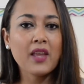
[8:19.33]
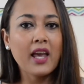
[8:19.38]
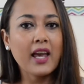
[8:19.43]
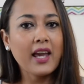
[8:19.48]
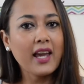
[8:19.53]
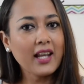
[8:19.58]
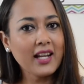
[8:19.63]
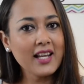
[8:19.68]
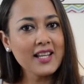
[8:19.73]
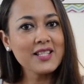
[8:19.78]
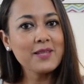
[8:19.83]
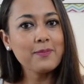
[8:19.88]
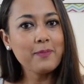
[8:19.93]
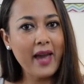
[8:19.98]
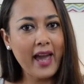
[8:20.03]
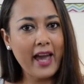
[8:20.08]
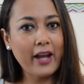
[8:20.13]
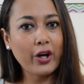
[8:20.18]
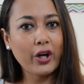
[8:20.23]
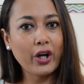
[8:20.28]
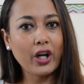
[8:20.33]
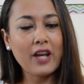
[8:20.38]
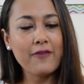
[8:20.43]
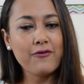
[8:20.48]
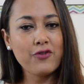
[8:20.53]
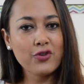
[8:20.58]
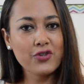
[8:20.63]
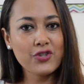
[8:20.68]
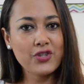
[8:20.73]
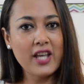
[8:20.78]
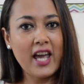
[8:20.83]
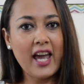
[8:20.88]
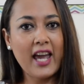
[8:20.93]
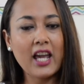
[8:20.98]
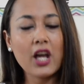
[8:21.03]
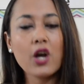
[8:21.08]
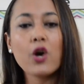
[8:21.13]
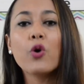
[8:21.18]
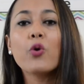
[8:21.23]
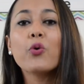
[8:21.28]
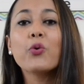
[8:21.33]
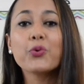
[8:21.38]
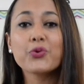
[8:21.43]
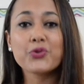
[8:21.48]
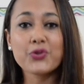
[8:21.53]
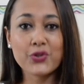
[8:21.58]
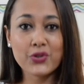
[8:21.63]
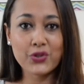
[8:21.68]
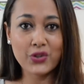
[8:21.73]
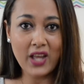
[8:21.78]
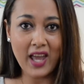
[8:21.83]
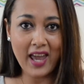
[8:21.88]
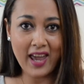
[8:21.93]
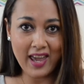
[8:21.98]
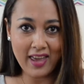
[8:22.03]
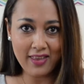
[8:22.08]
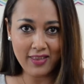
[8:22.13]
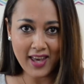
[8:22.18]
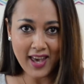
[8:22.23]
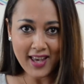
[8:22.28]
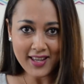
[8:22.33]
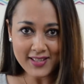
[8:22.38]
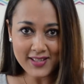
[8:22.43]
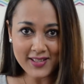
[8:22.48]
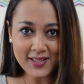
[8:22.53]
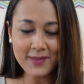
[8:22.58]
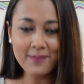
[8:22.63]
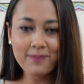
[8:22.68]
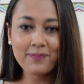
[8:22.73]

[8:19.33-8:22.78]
it is better if you say ustedes,